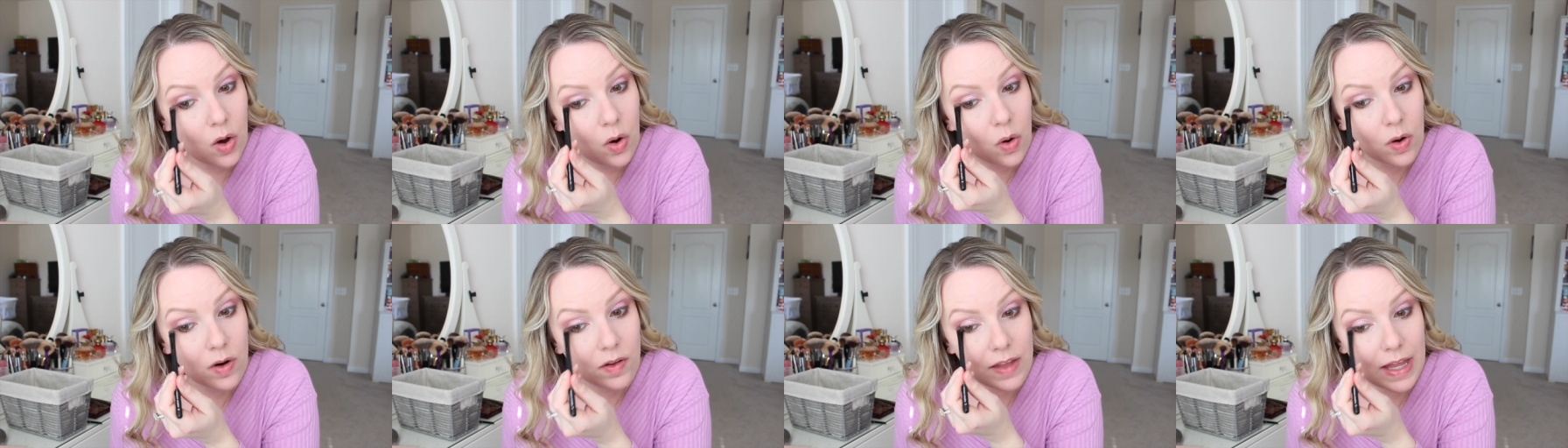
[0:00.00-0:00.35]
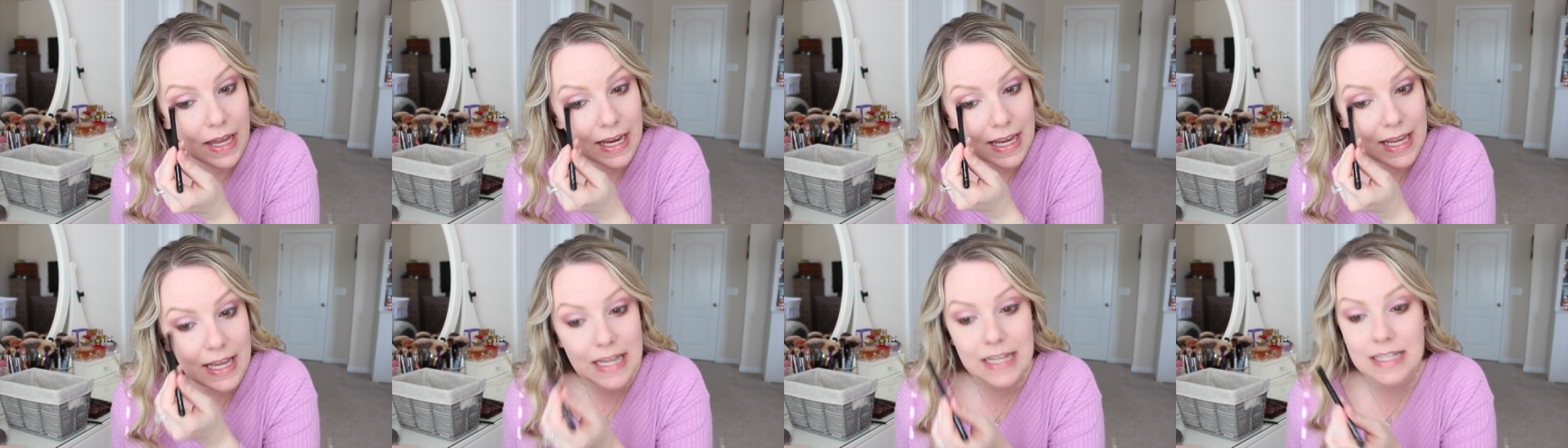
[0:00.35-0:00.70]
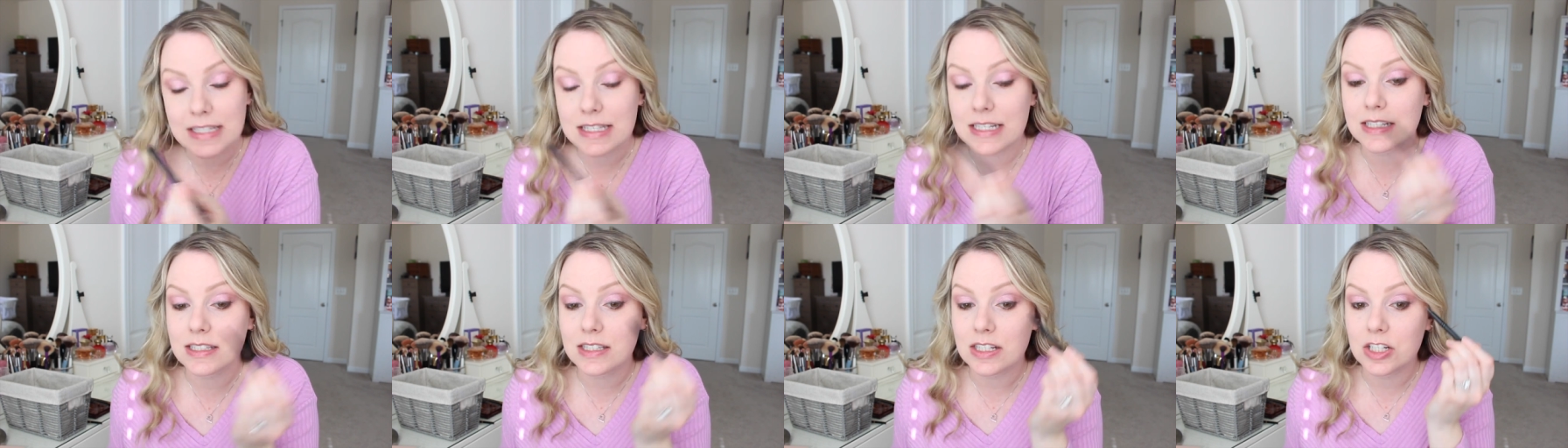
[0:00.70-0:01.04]
Or like,
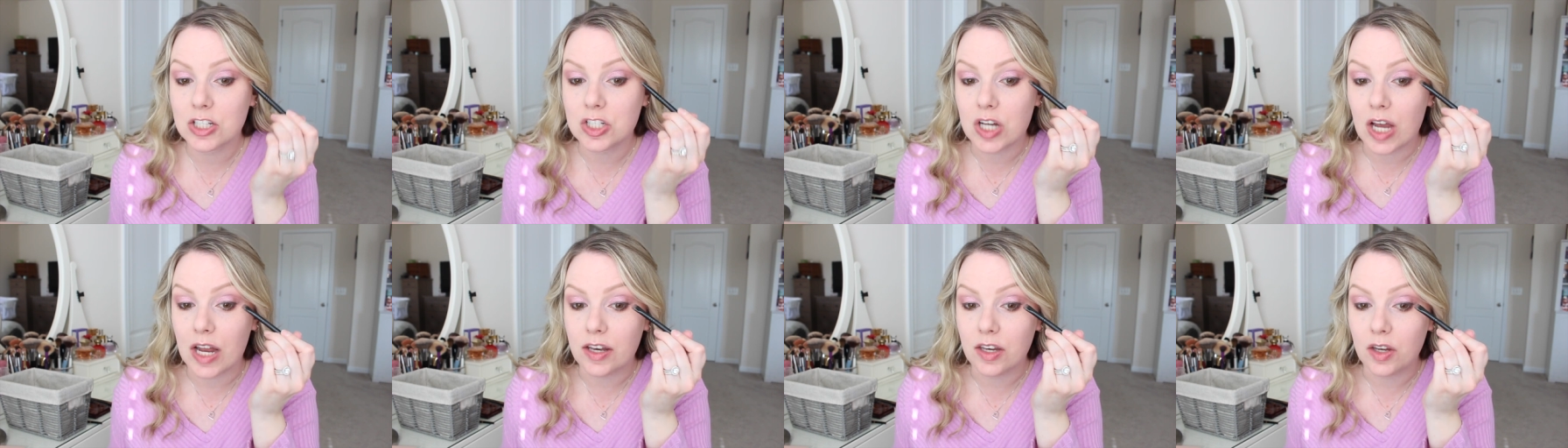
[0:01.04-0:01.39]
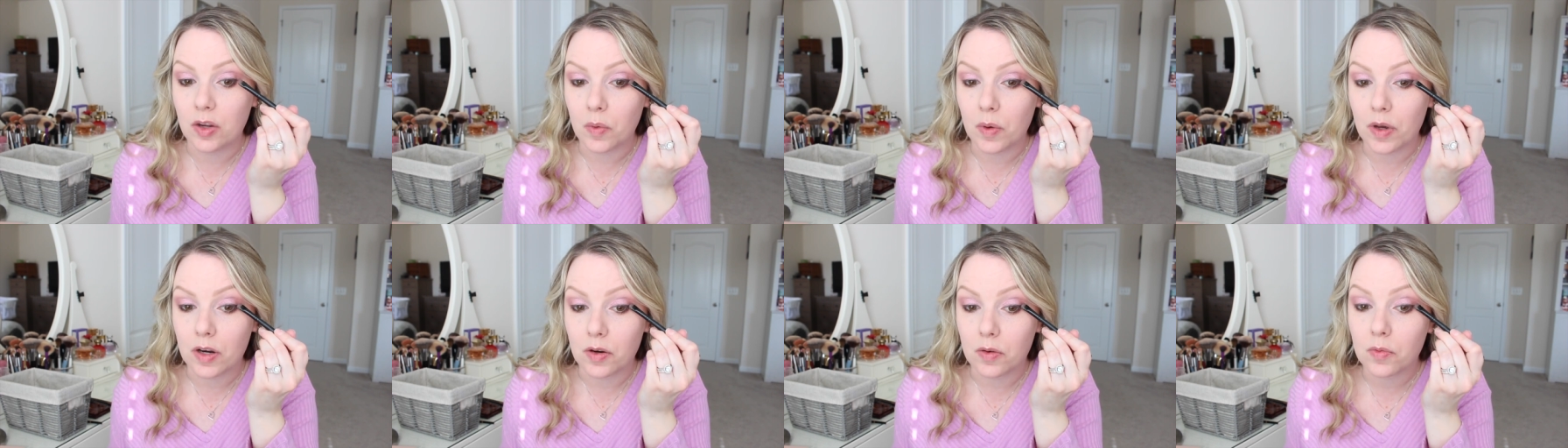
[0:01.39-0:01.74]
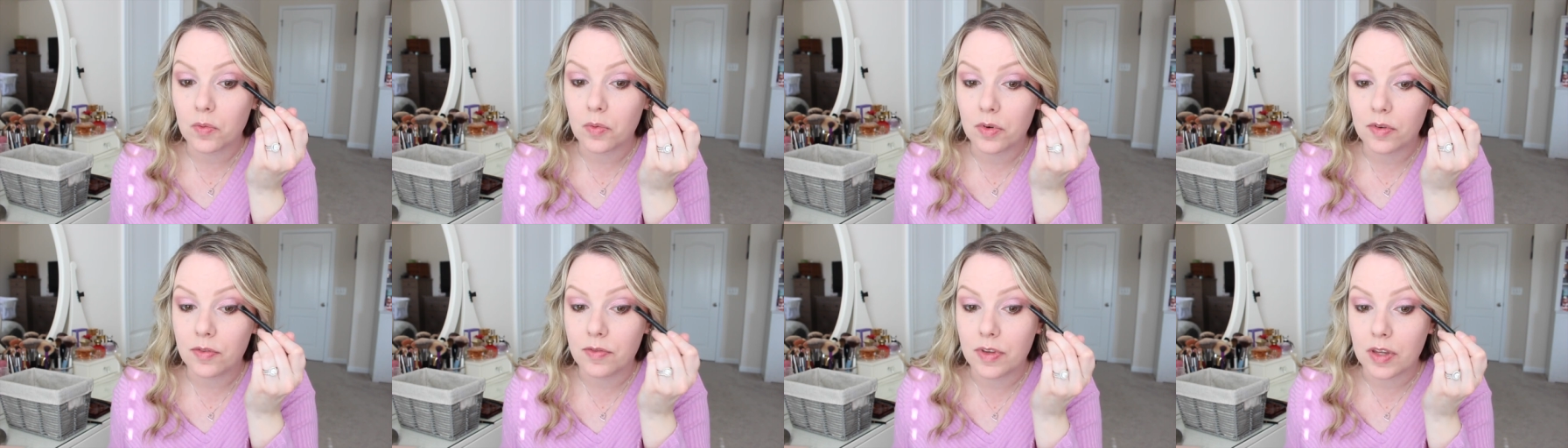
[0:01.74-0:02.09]
is this a
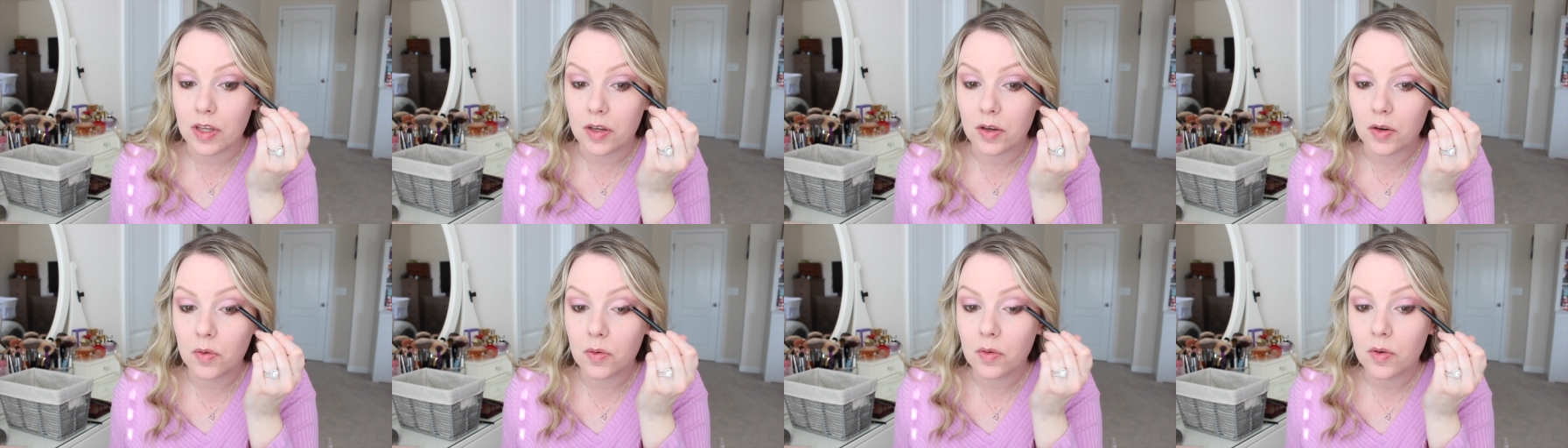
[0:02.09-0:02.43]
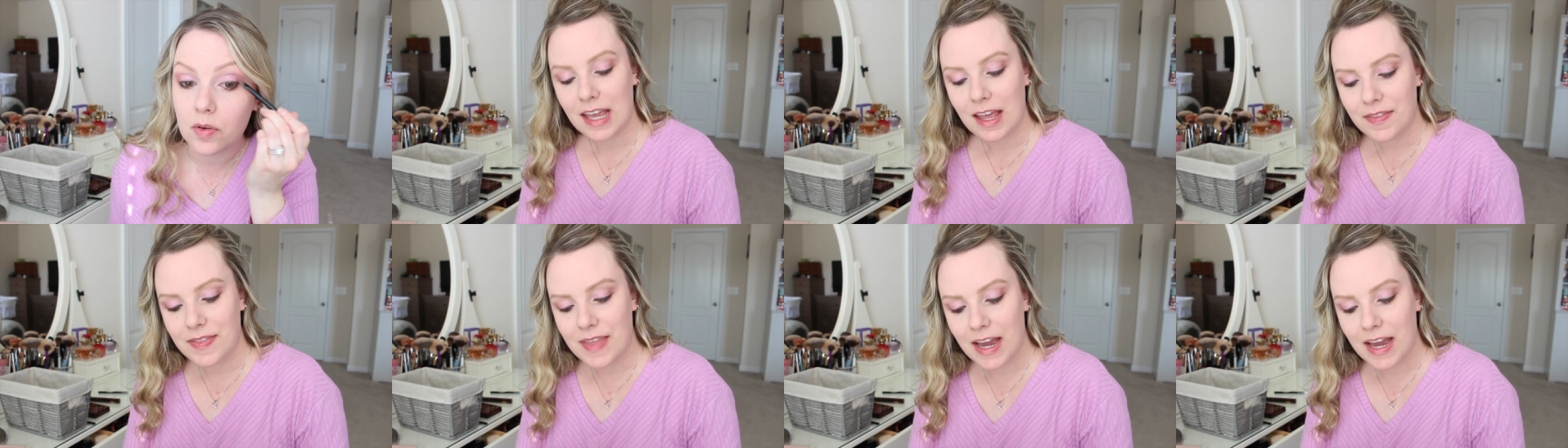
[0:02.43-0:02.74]
genuine review?